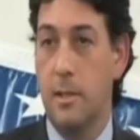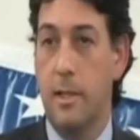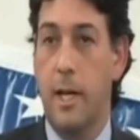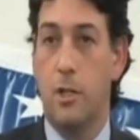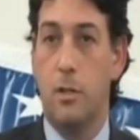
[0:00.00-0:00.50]

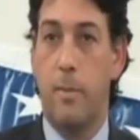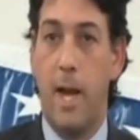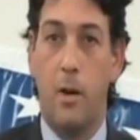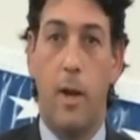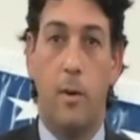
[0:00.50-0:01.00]
litigation
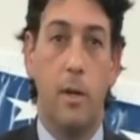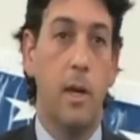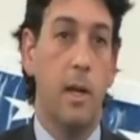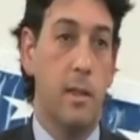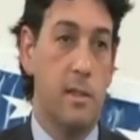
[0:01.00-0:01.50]
background.
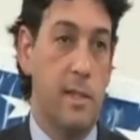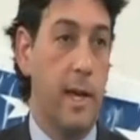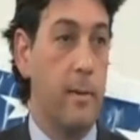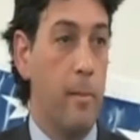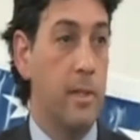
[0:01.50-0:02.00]
The
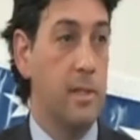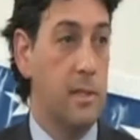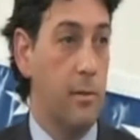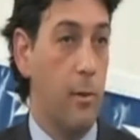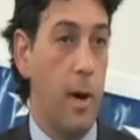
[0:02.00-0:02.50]
Second Amendment's a
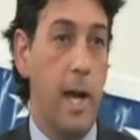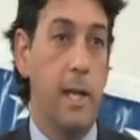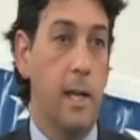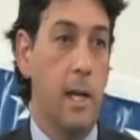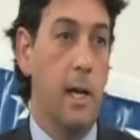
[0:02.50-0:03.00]
civil right.